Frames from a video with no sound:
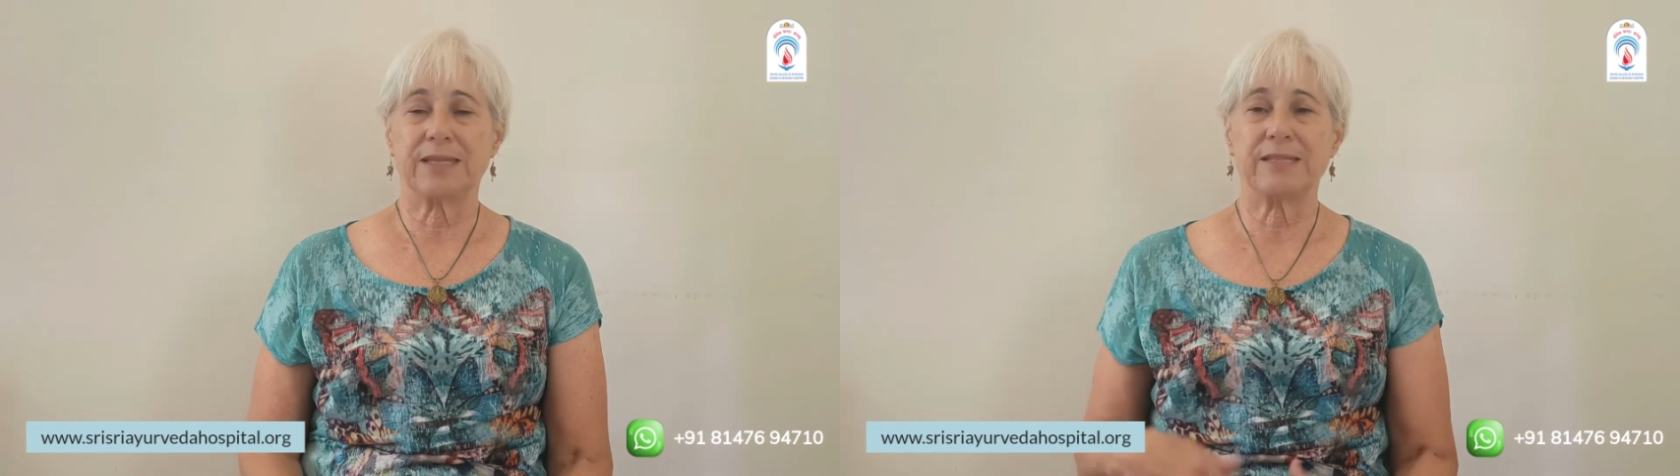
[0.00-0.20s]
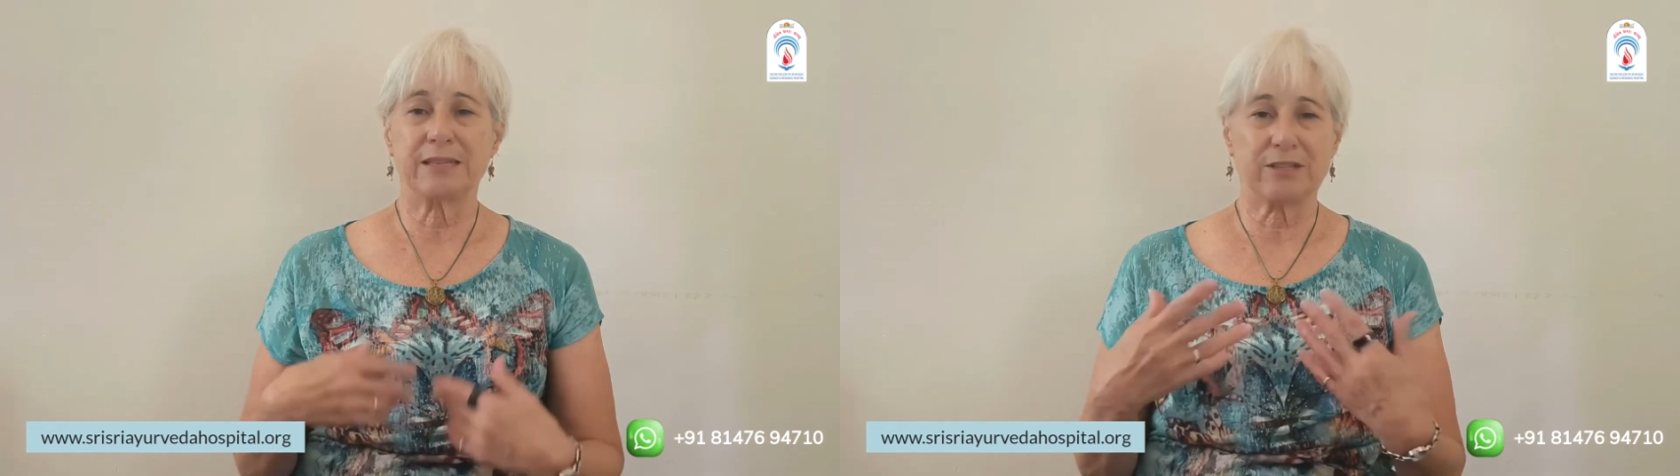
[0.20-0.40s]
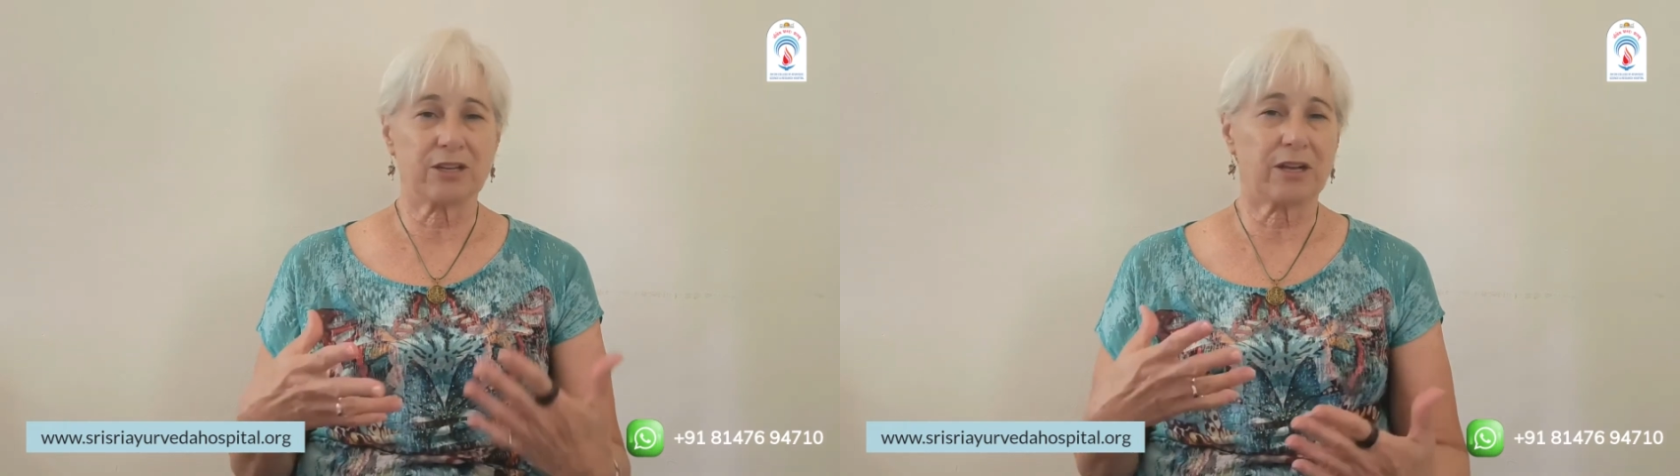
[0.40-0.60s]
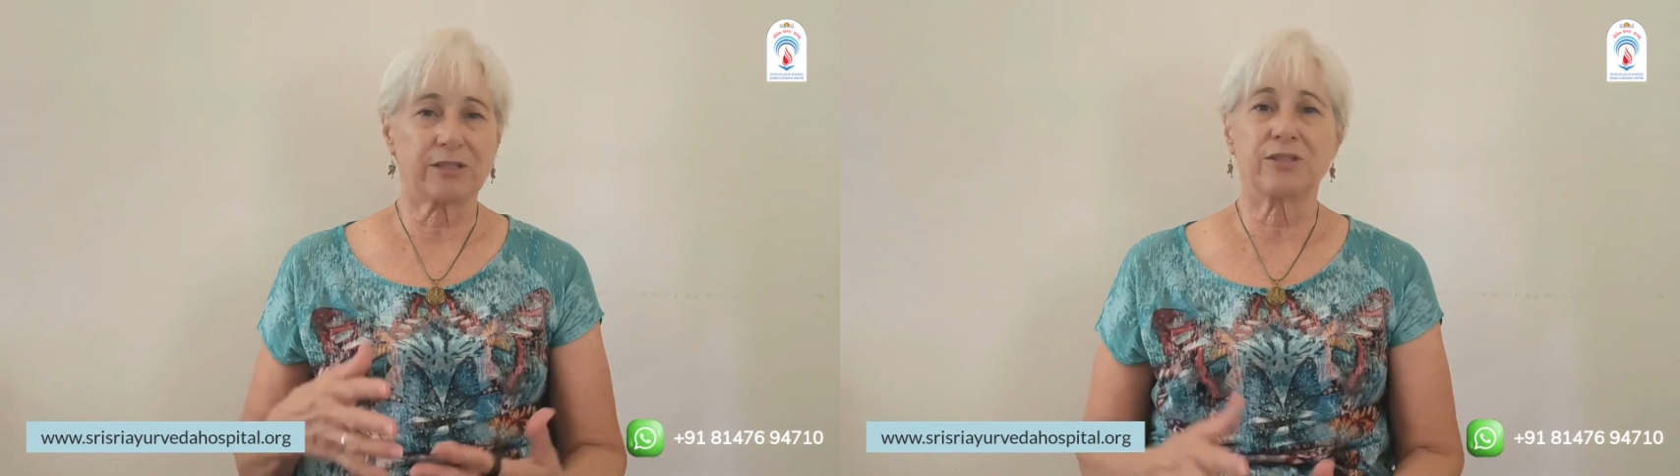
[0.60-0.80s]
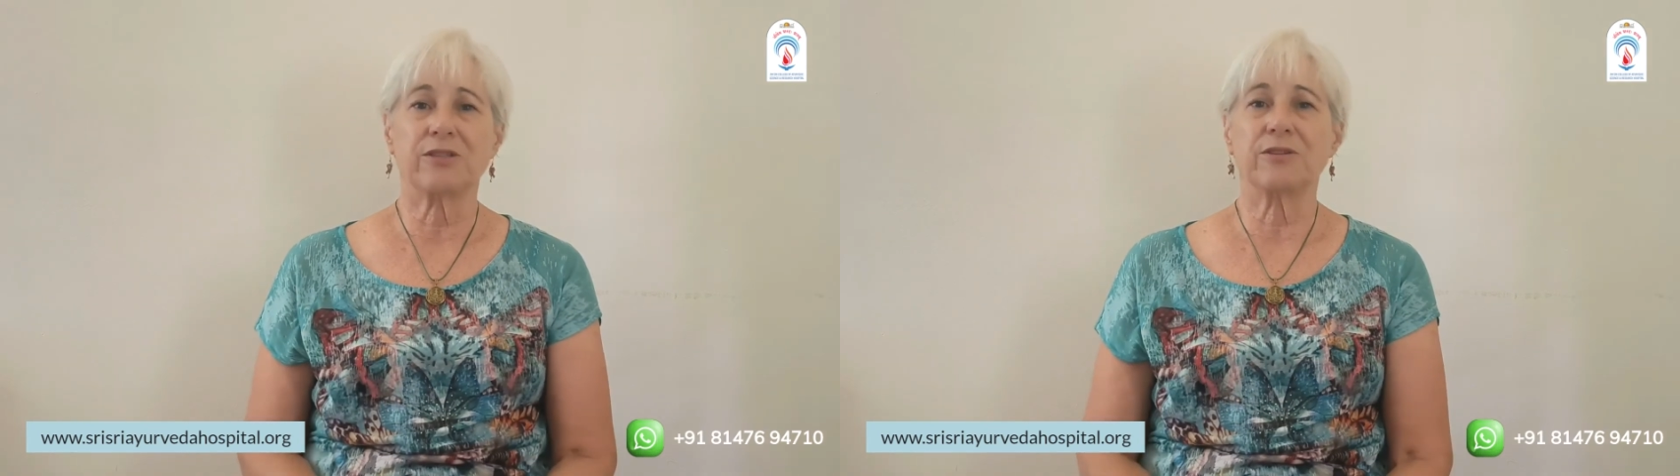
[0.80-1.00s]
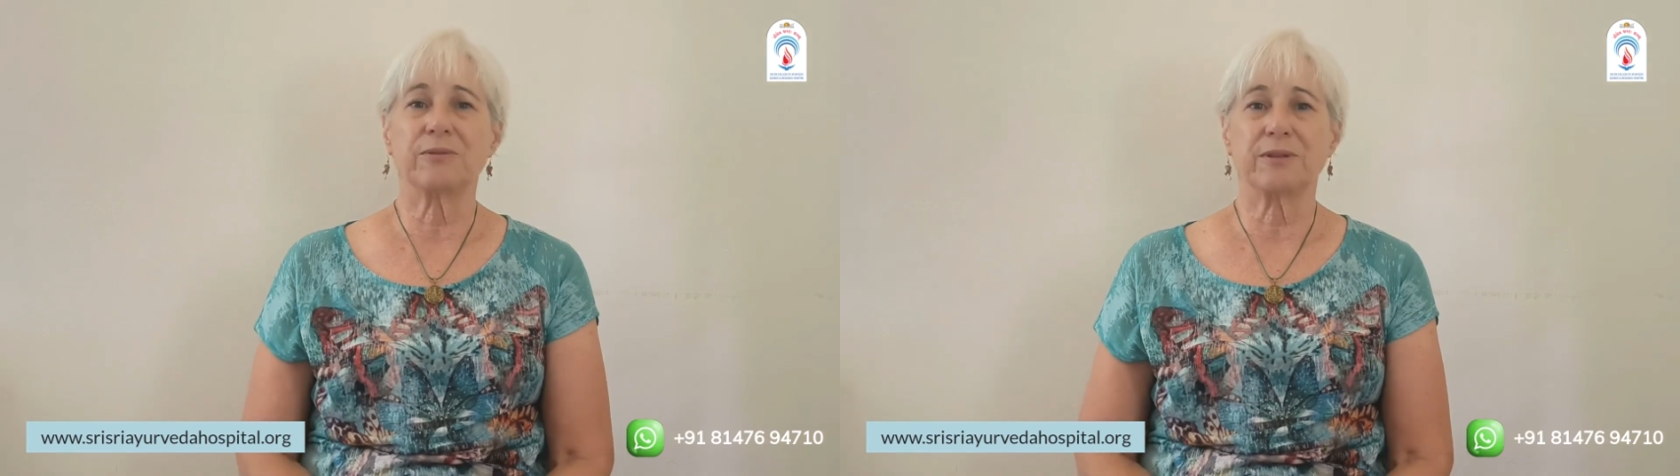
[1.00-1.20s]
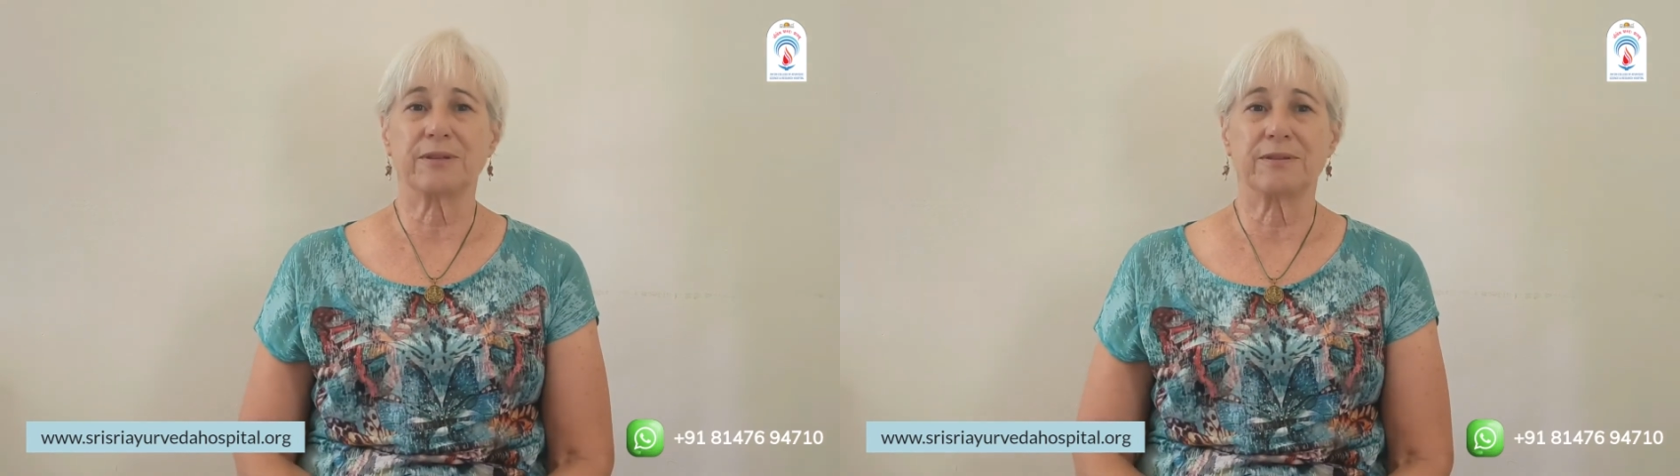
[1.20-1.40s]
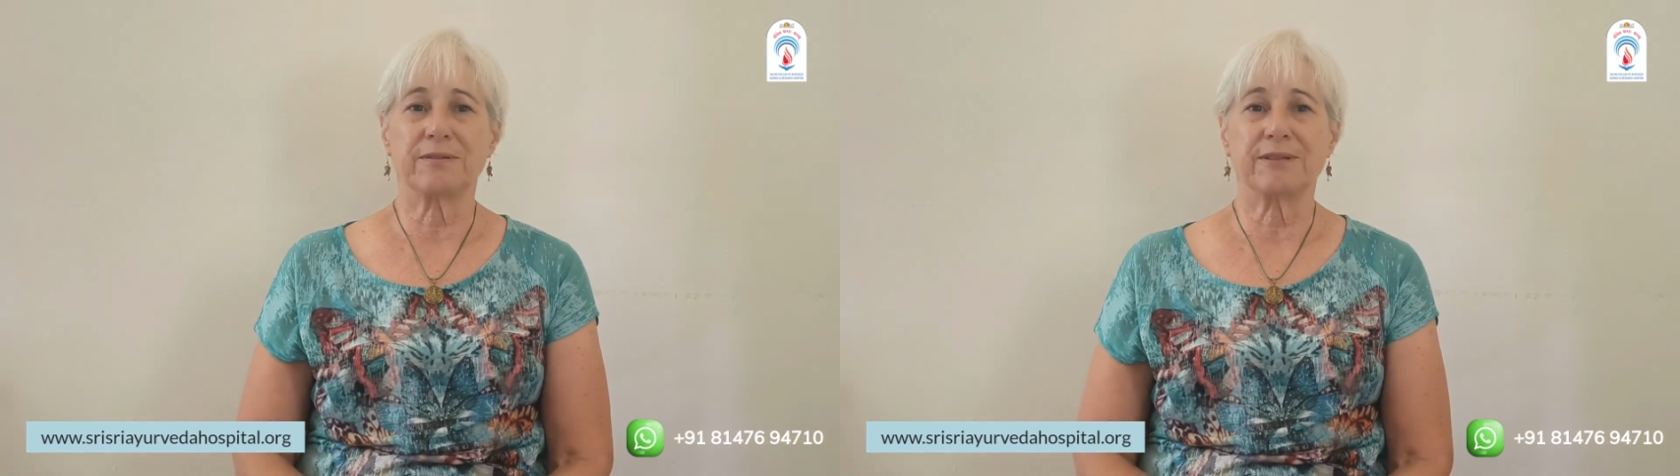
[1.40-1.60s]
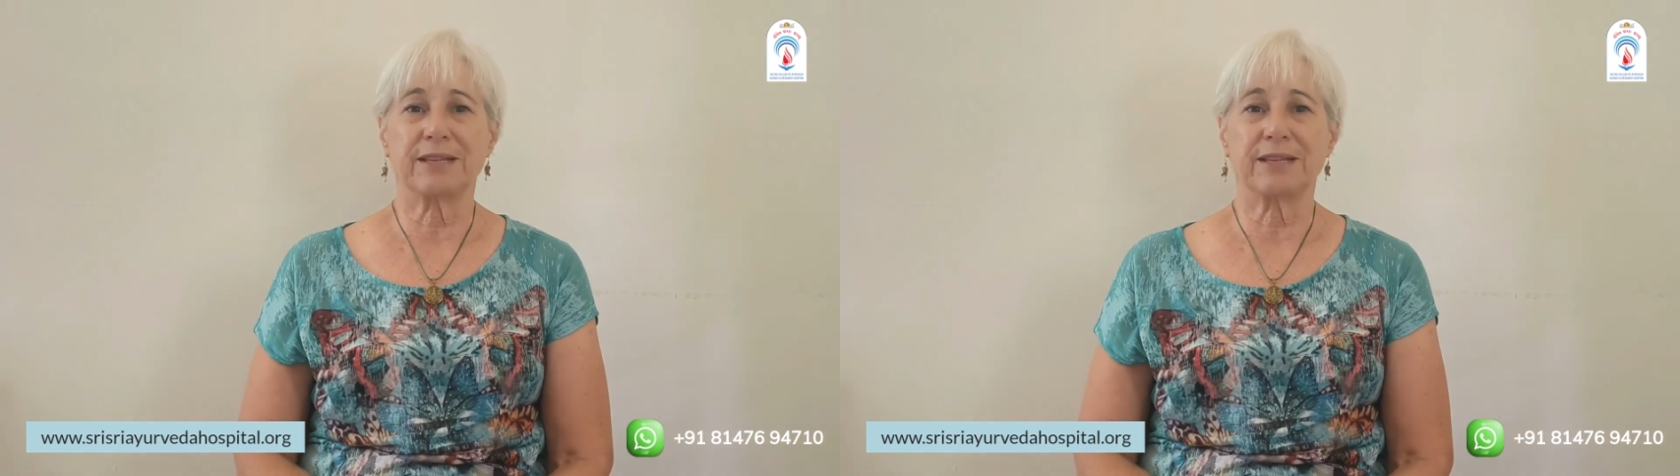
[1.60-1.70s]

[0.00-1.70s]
easy to talk to, and,